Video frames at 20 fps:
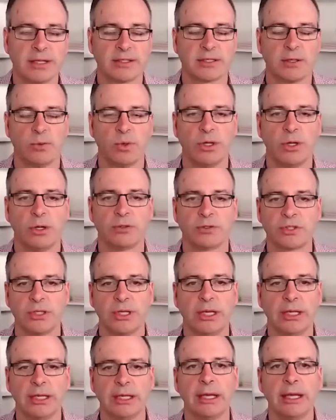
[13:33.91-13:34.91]
So we're not
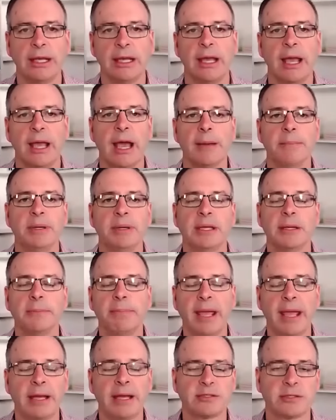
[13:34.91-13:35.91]
seeing a bigger
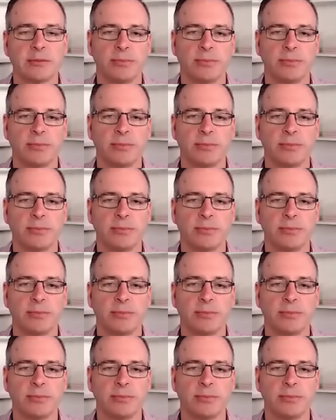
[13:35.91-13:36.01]
bounce,